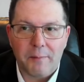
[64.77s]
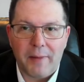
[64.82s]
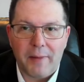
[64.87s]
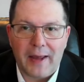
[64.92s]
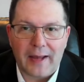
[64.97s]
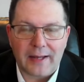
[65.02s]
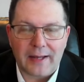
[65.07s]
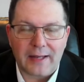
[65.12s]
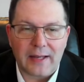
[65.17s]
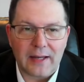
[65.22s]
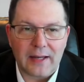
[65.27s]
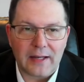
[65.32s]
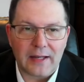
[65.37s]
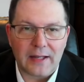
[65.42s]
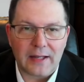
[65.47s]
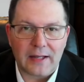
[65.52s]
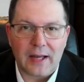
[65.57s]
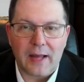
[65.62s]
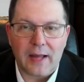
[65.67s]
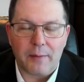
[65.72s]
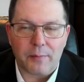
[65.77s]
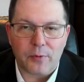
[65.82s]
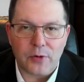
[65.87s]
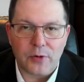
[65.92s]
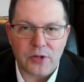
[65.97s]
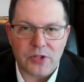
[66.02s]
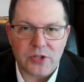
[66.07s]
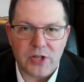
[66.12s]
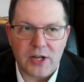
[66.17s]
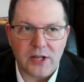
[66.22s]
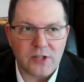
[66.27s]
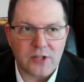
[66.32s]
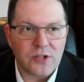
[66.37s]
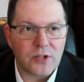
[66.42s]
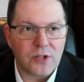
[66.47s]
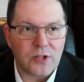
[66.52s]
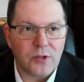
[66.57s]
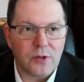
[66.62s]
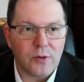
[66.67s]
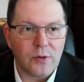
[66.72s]
Matt Koenig, I
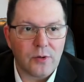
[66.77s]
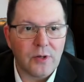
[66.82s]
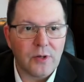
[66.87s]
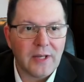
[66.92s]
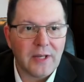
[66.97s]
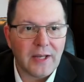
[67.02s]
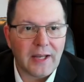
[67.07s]
appreciate you.